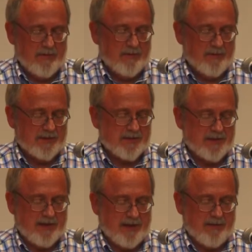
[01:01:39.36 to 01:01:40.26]
What's
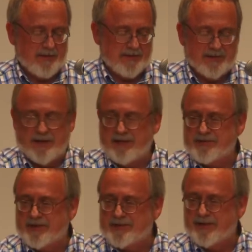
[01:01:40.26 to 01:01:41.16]
the
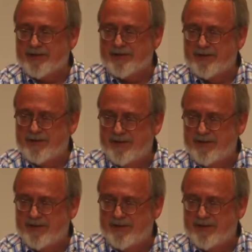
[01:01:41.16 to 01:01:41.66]
life's lesson learned?